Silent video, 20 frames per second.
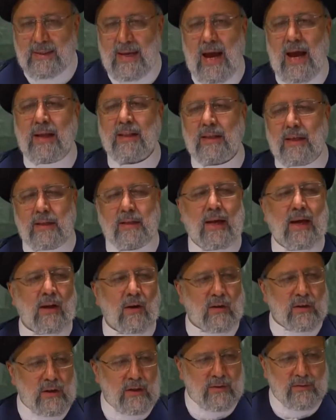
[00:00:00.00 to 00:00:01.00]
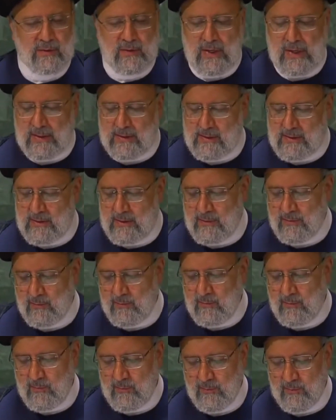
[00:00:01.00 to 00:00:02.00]
column that has supported
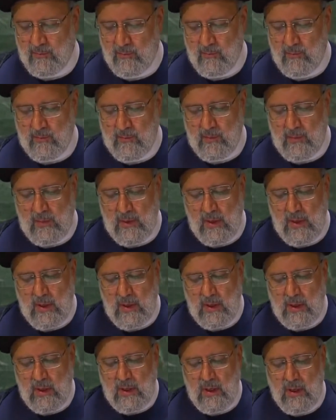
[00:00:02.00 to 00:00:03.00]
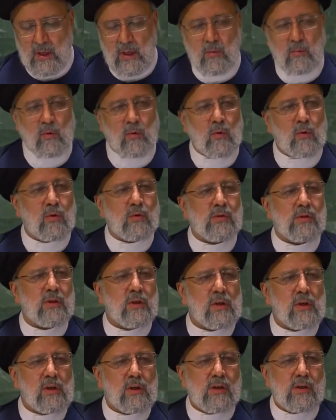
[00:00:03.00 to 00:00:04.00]
human development, which is now
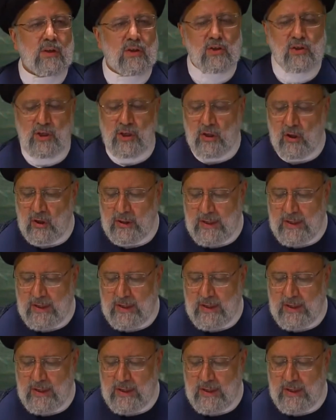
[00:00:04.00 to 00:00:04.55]
under attack.